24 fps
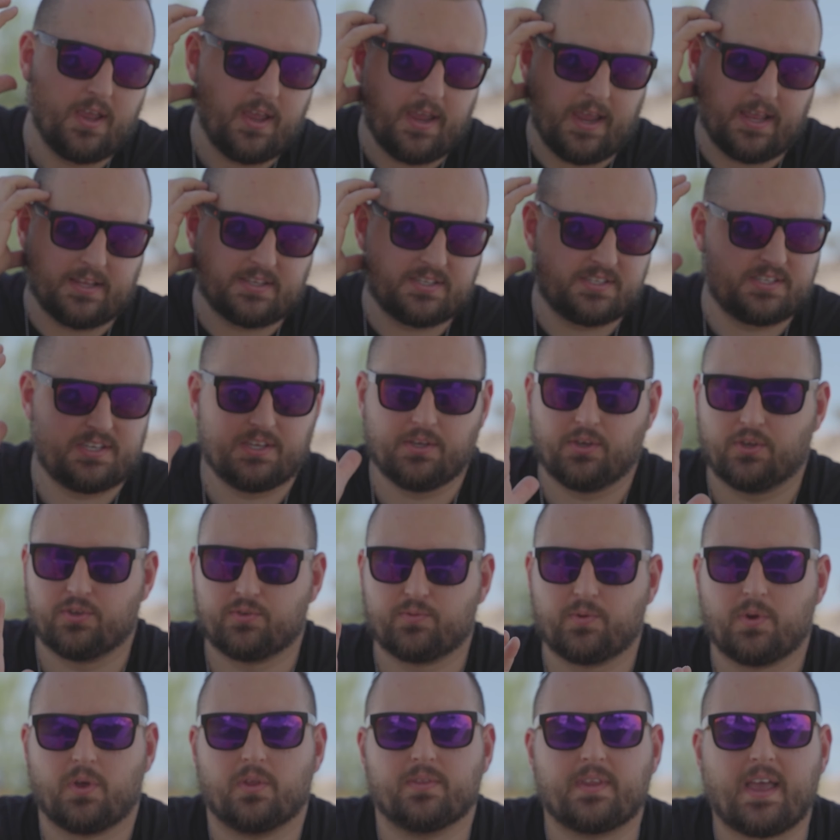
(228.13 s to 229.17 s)
it
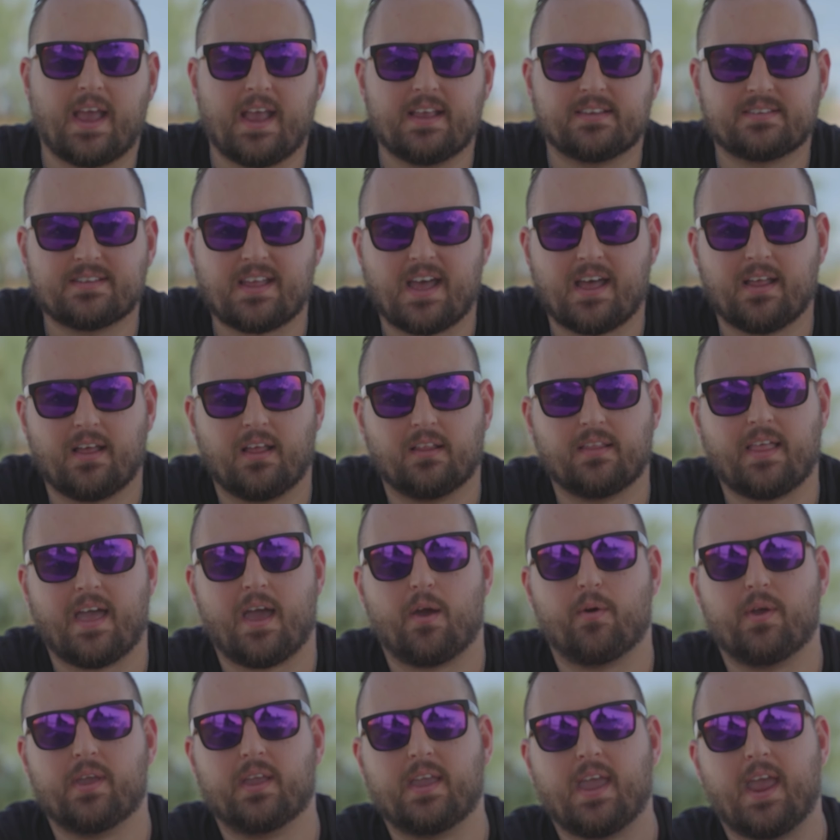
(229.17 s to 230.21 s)
seals real nice, not
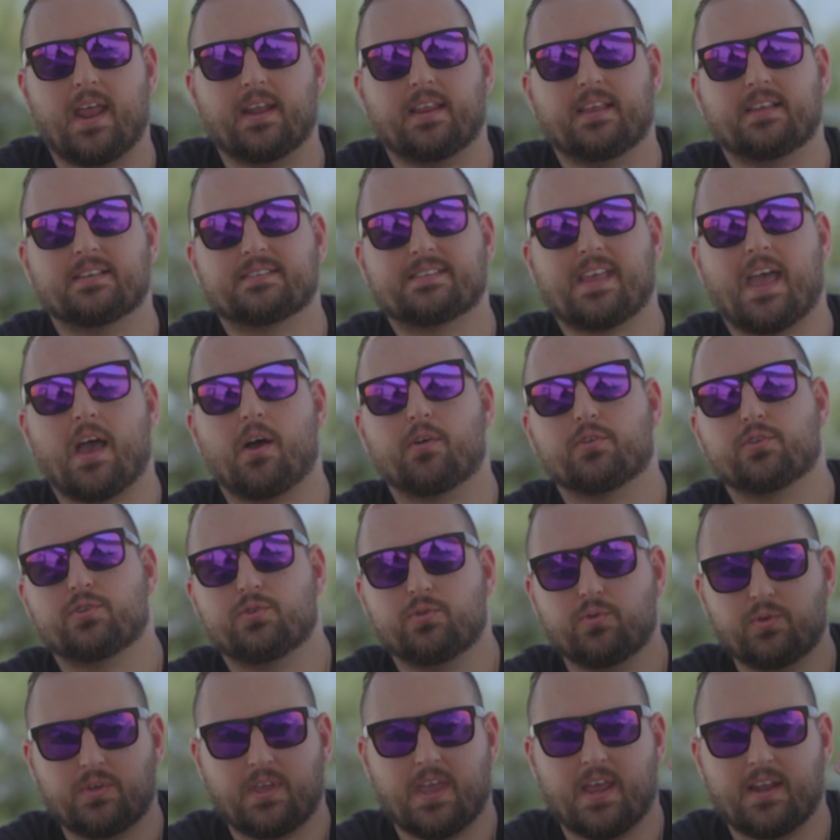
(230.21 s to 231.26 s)
allowing any sound
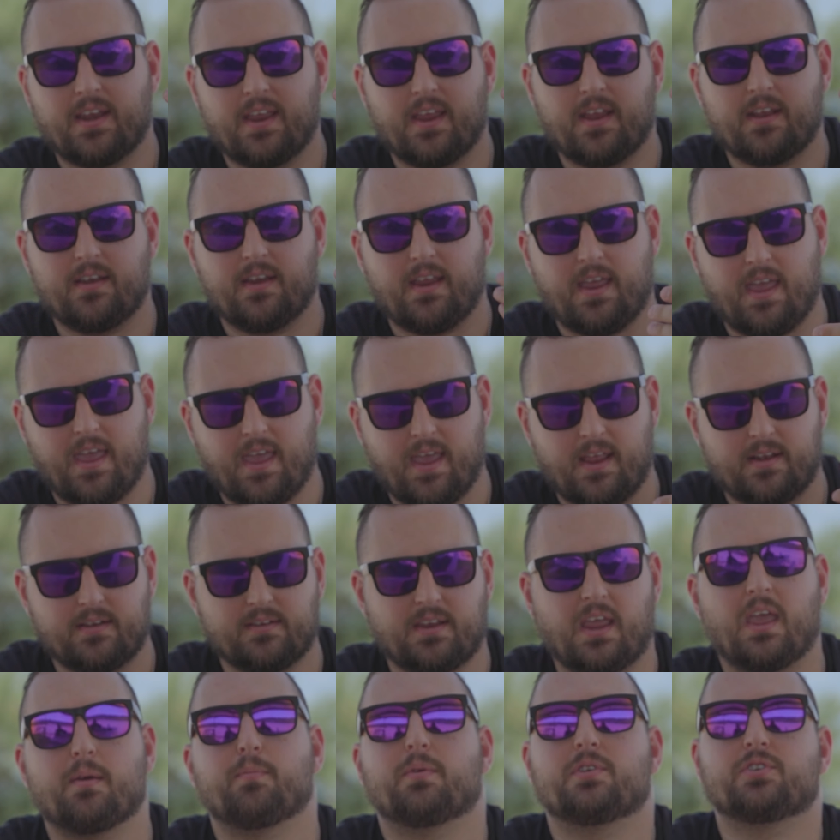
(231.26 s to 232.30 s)
to get in and
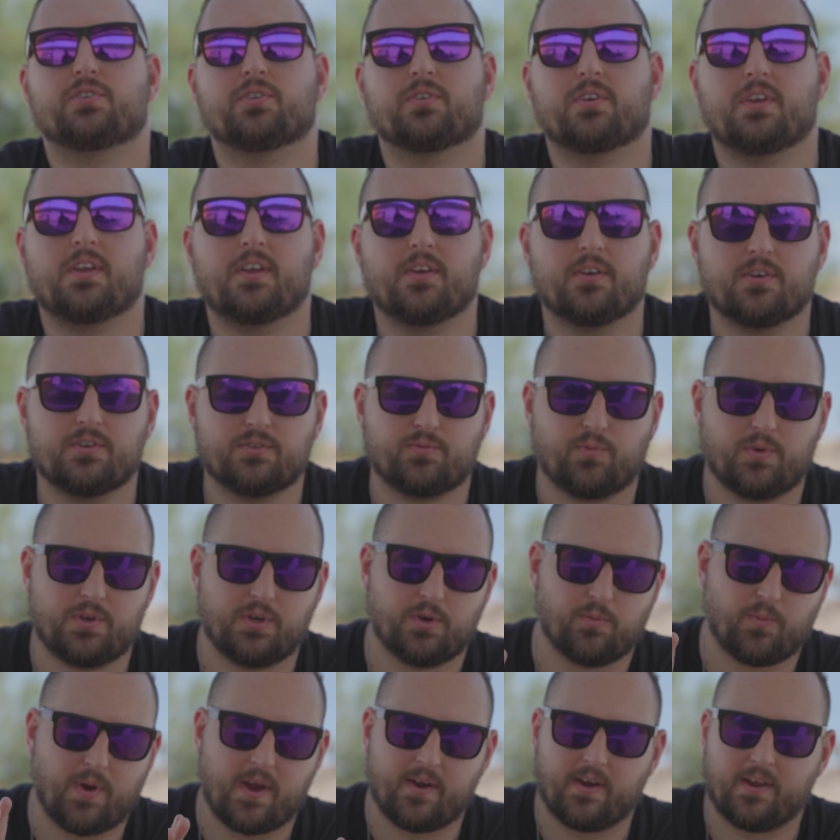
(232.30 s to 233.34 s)
damage your ears when
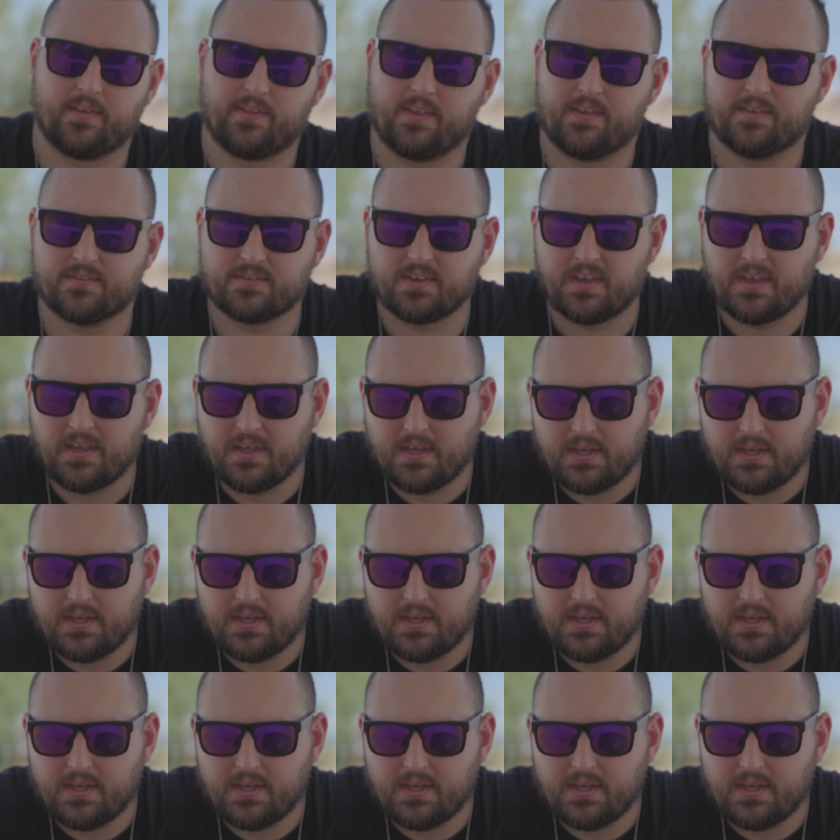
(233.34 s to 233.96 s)
you're wearing these.